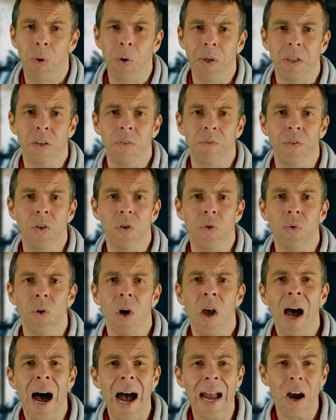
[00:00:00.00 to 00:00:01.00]
point of view,
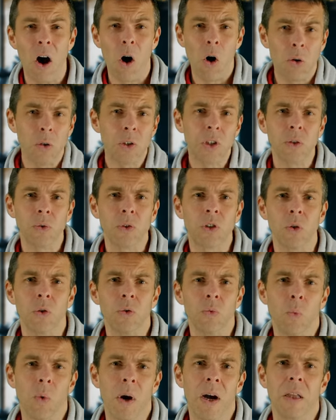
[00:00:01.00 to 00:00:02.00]
I also
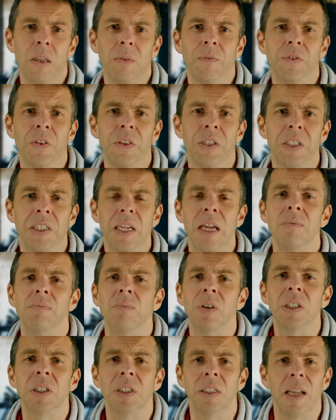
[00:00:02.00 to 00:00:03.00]
don't wear them for the same
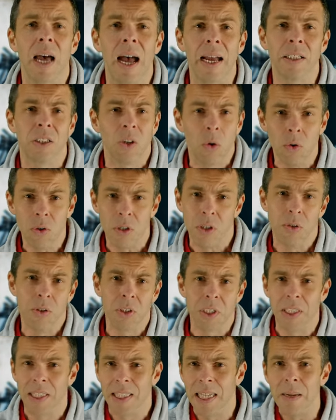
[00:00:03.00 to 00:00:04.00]
reason I don't
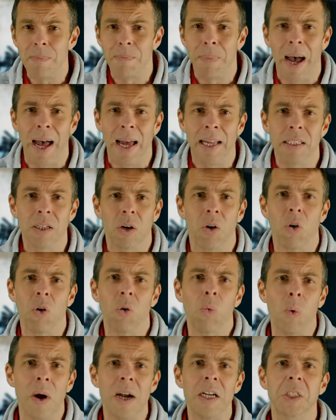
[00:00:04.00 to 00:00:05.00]
use a seat pad
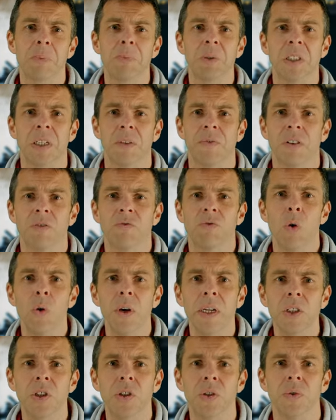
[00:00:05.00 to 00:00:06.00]
or wear specific
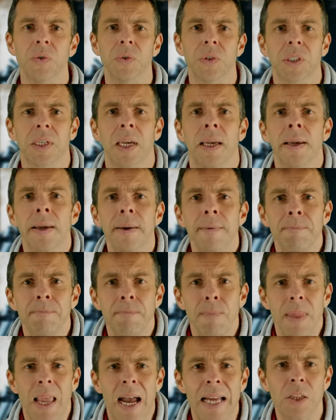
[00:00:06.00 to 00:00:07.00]
rowing shoes.
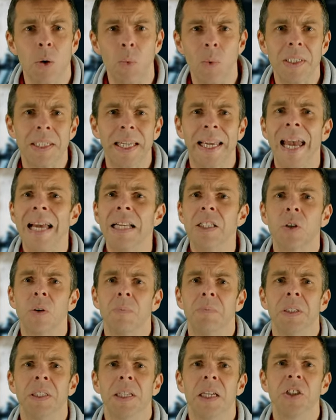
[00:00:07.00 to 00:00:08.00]
I don't want to get into a
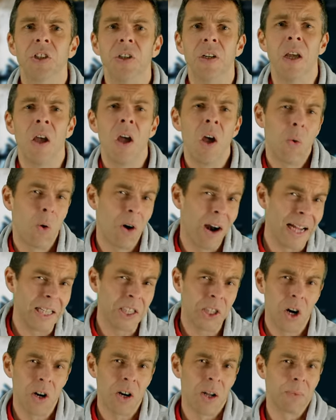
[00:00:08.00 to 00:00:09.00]
position where I
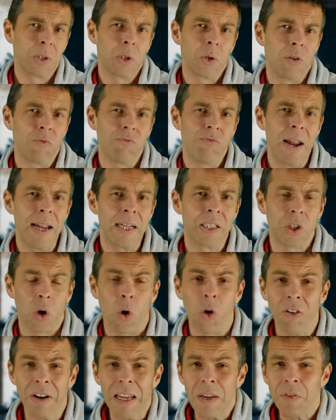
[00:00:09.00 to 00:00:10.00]
turn up to a race
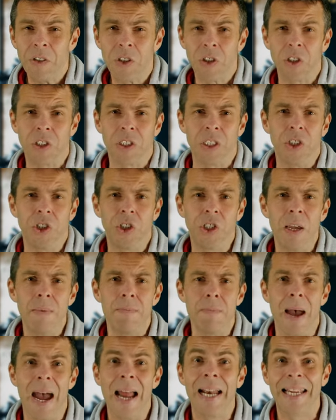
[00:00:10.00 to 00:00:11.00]
or even just the
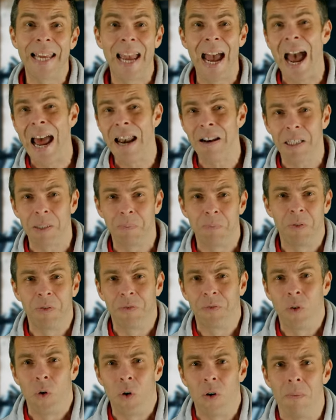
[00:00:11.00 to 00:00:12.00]
gym and can't
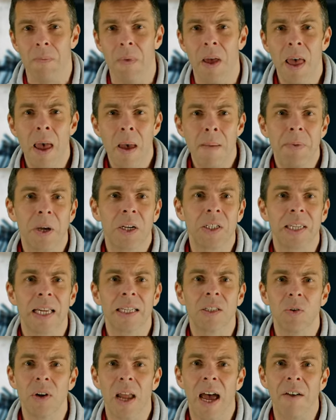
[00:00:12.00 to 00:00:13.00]
perform because I
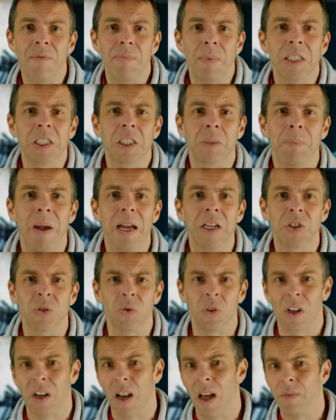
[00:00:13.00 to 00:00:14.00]
don't have my
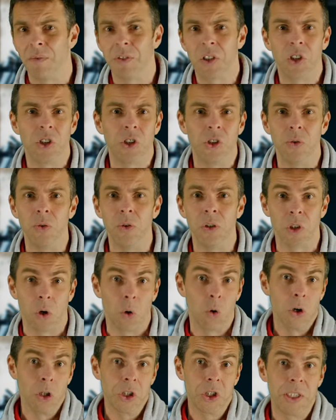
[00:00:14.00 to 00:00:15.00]
special gloves, shoes,
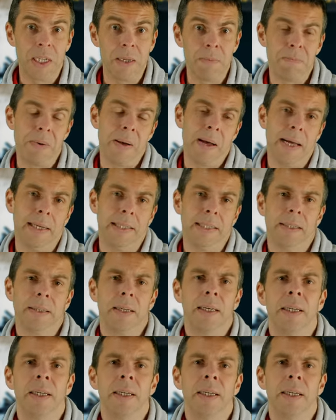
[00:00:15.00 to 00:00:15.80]
or seat pad.